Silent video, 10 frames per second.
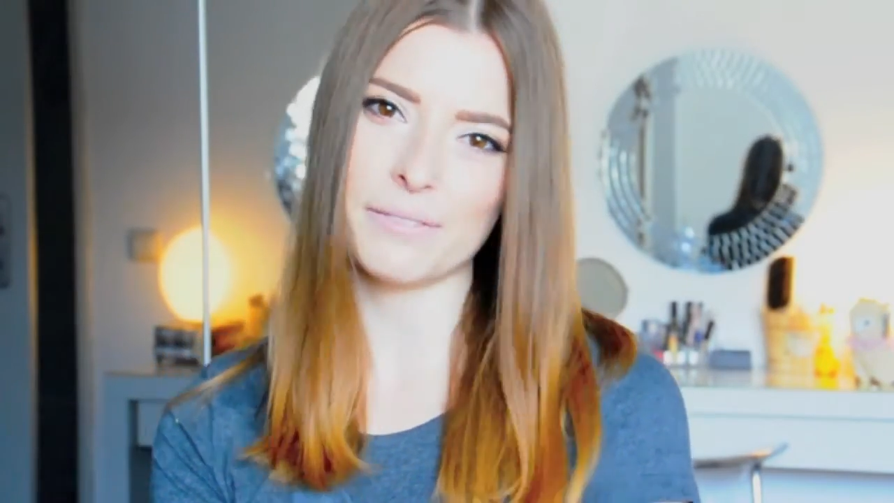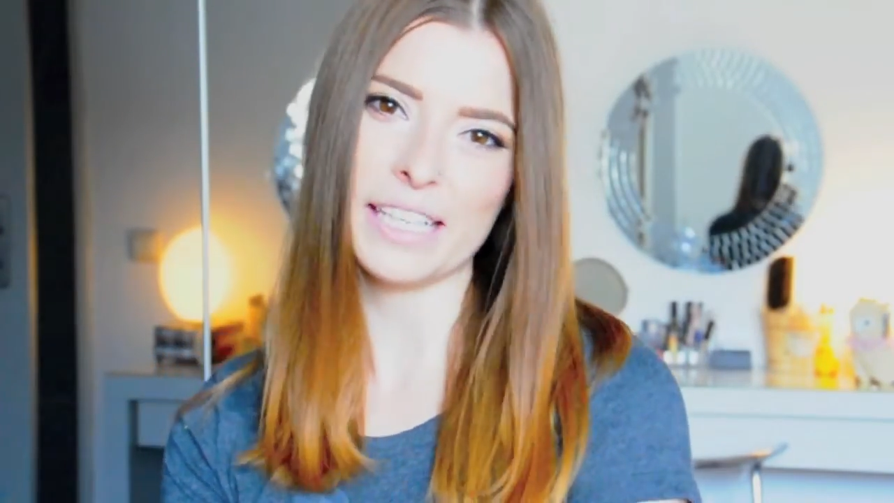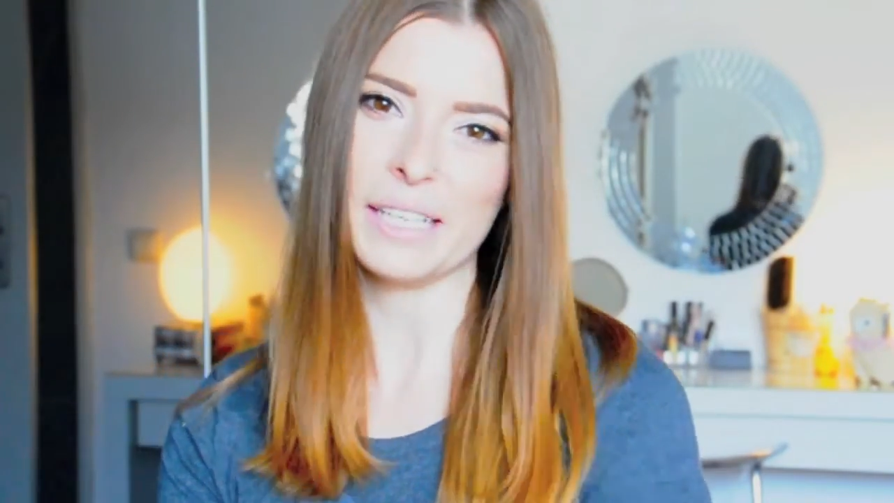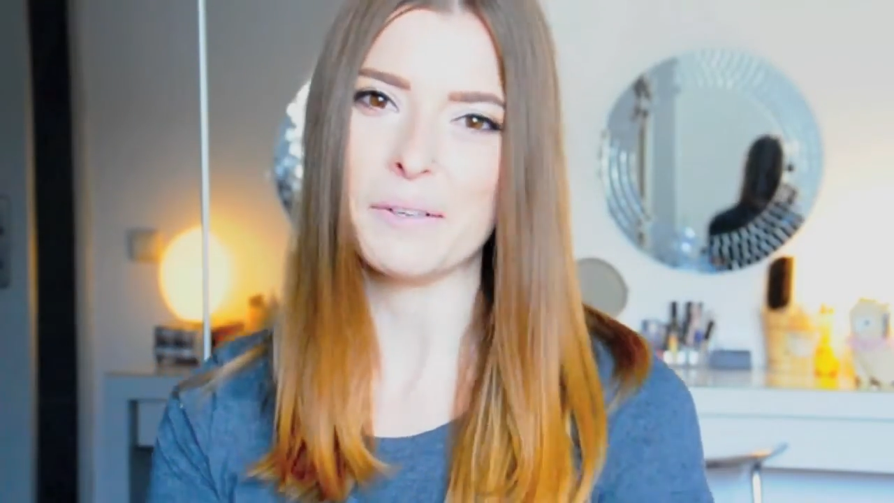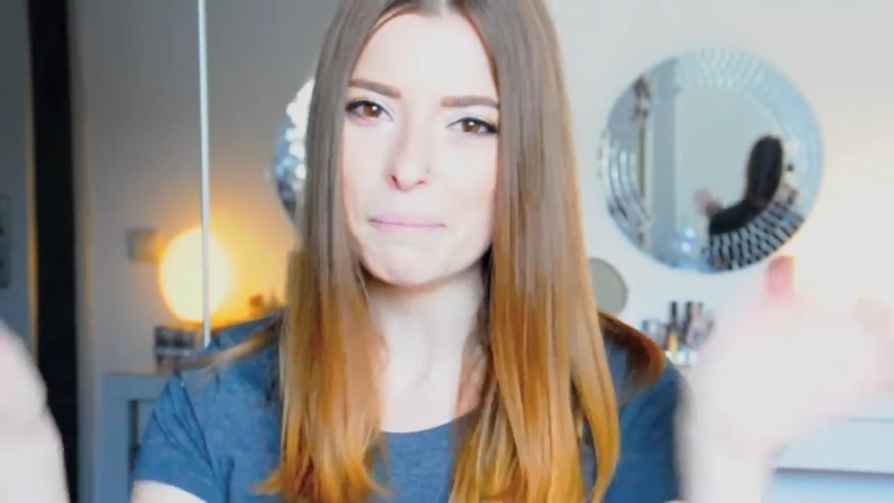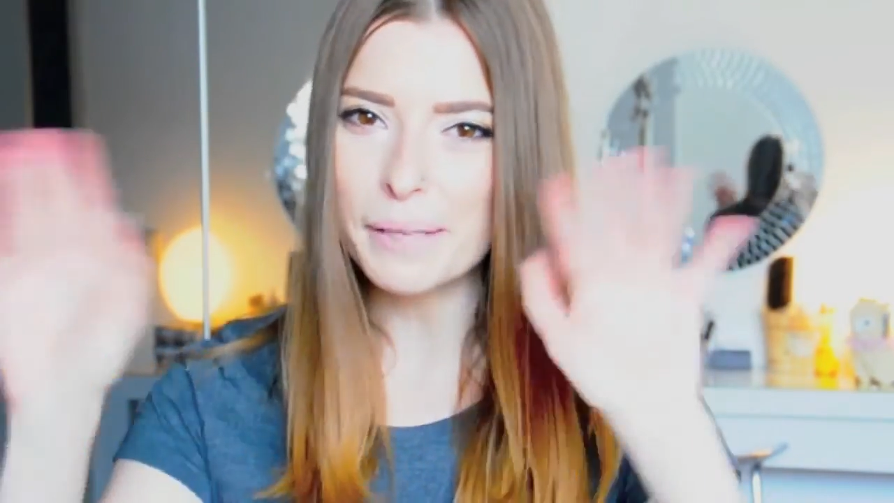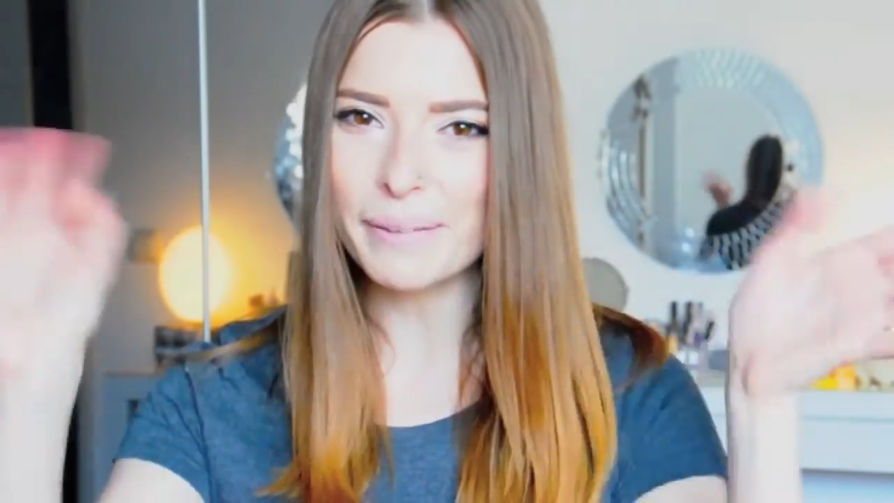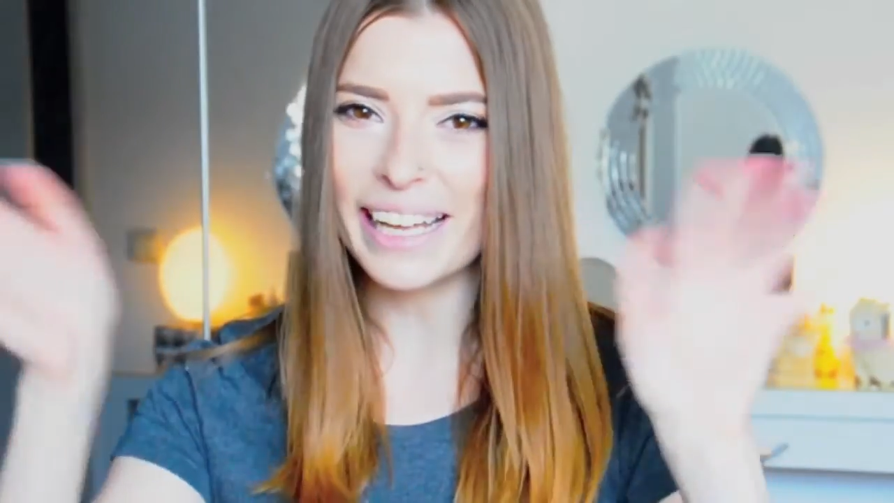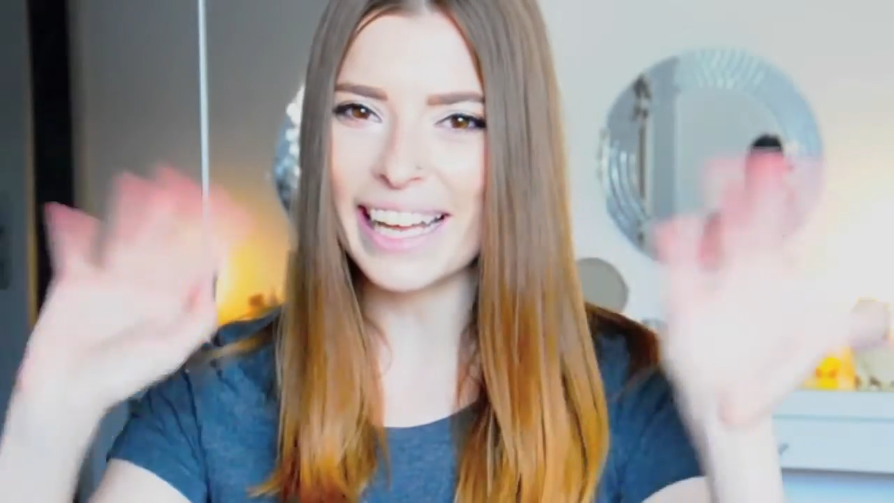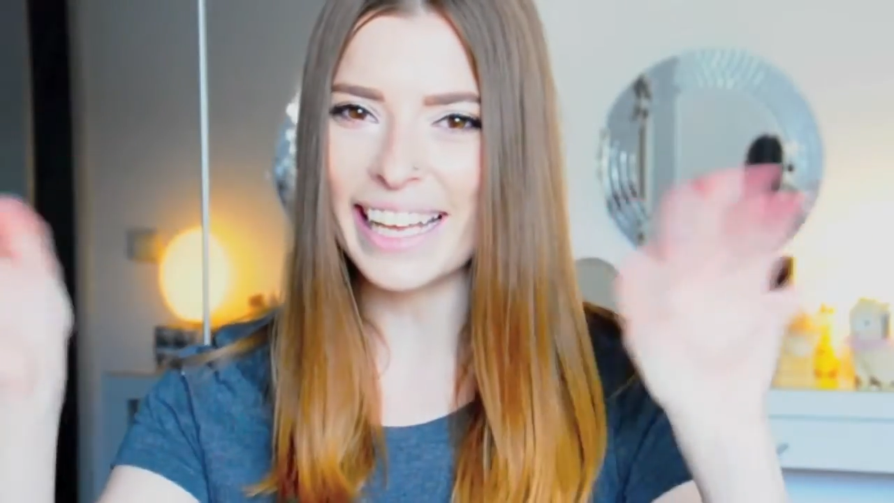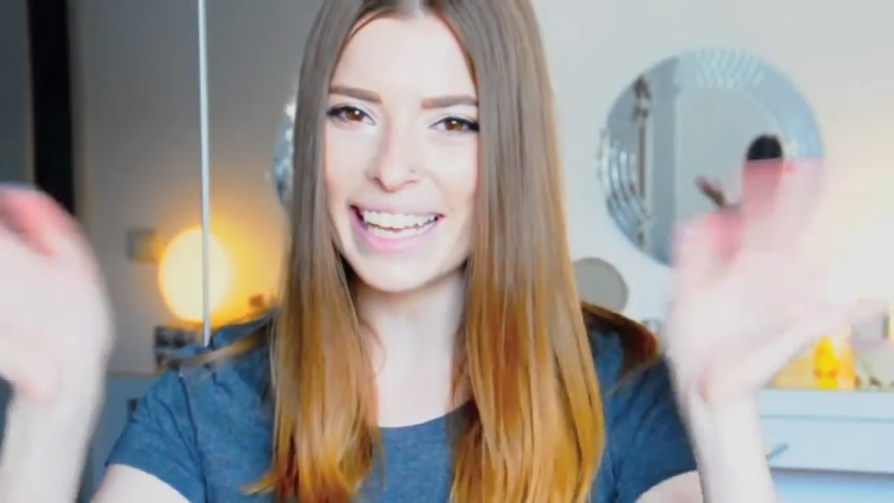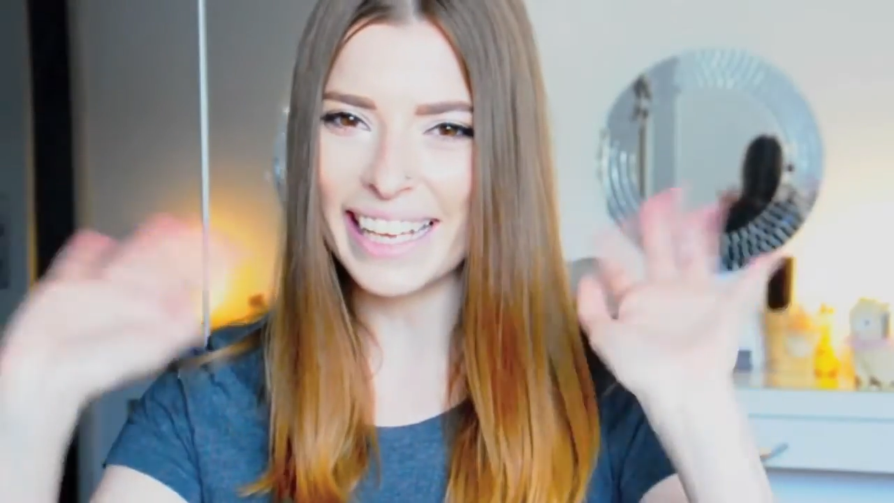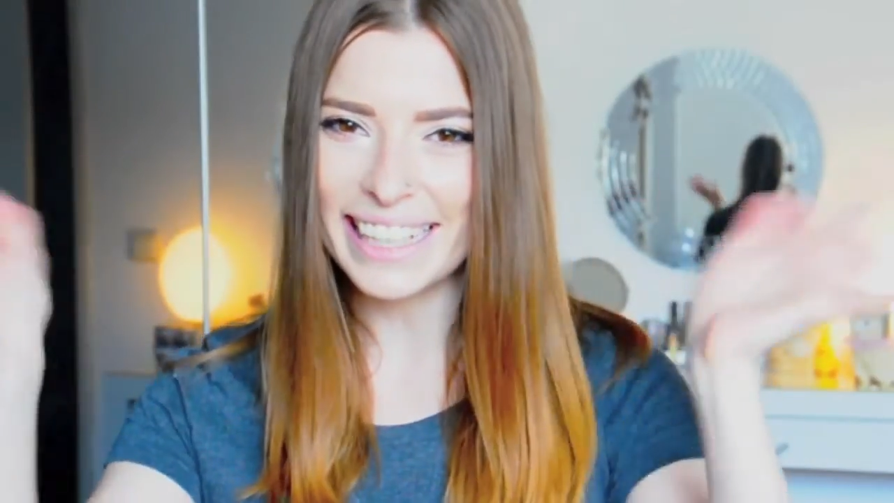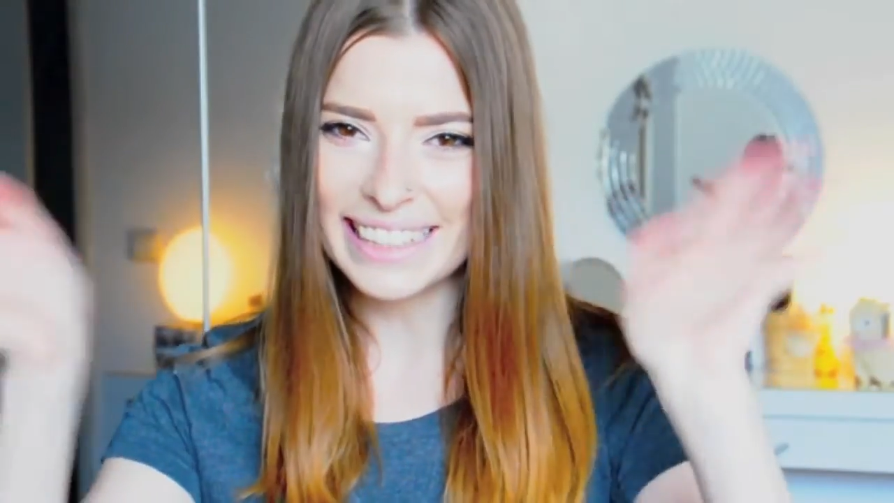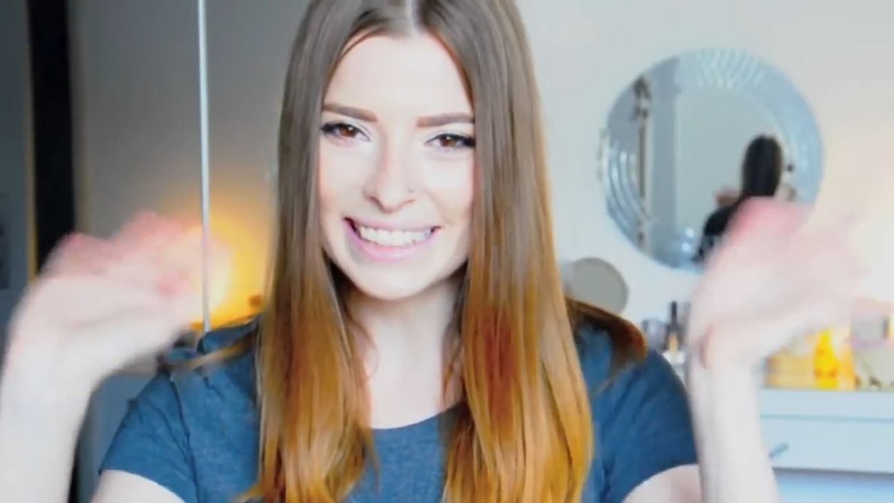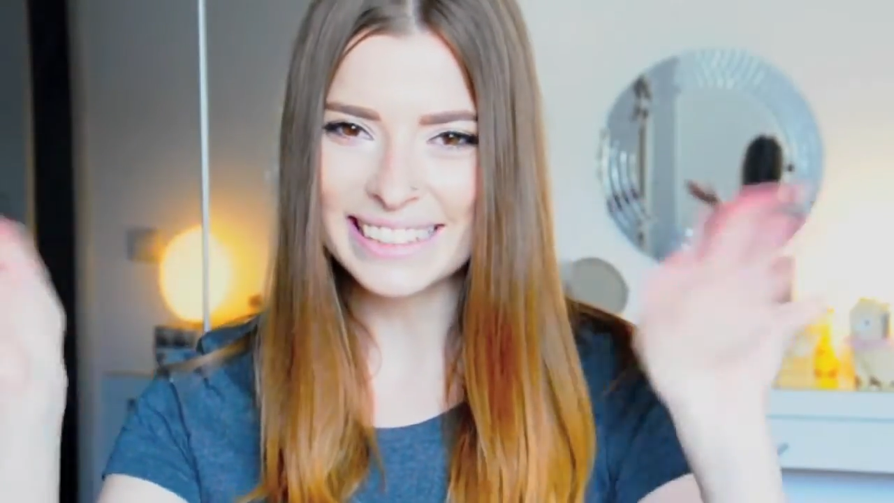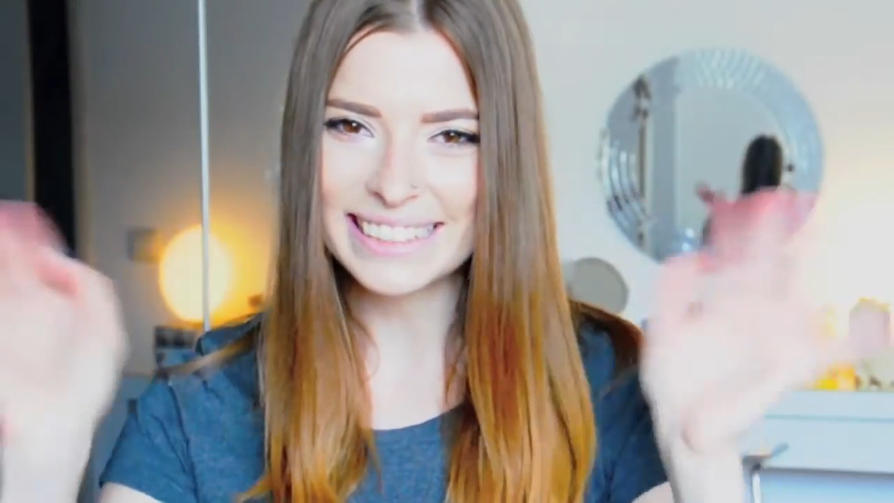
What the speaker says: video. Bye bye!